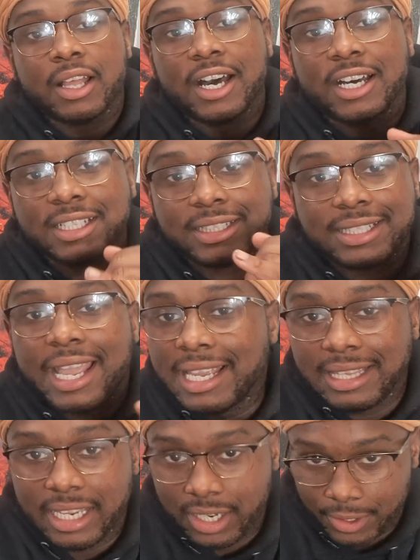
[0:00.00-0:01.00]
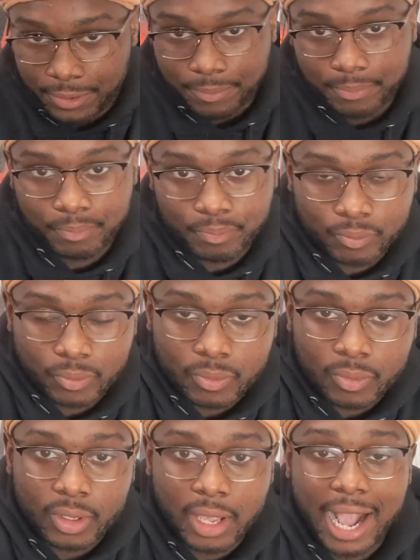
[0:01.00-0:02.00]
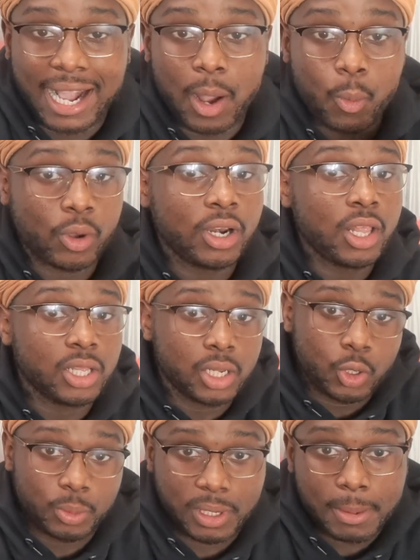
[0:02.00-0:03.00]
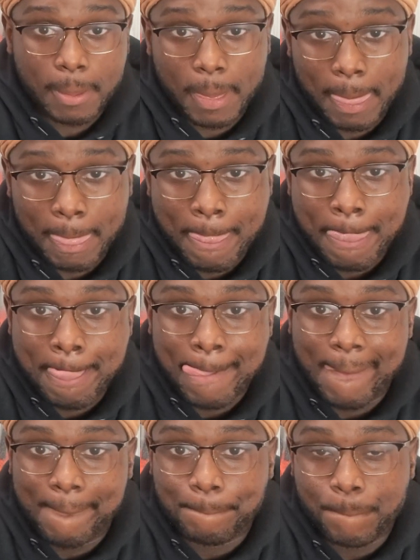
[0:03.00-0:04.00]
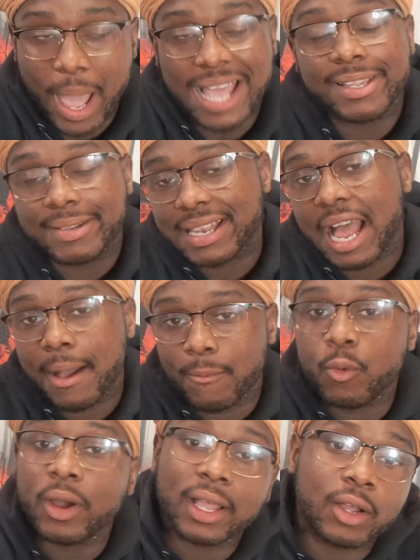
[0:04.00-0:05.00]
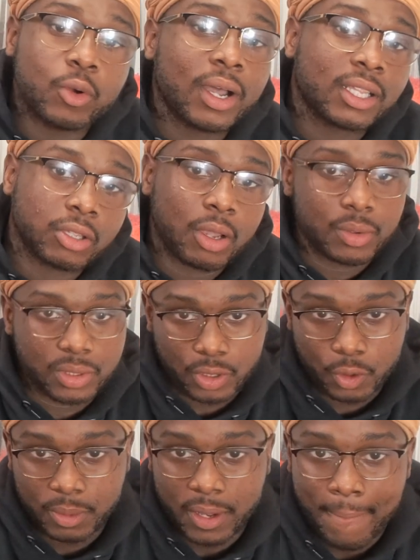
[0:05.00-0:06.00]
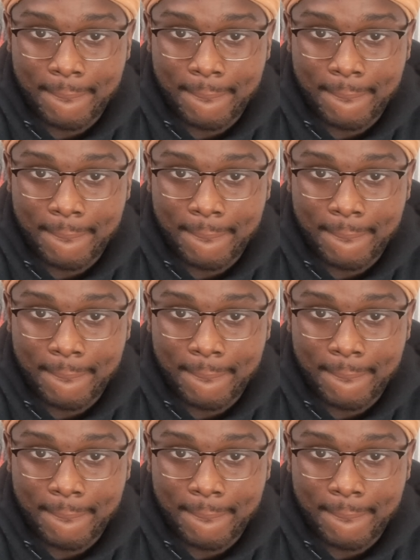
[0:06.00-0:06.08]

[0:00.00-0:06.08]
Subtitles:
A day later, I got one other homie at the time who I thought was a homie.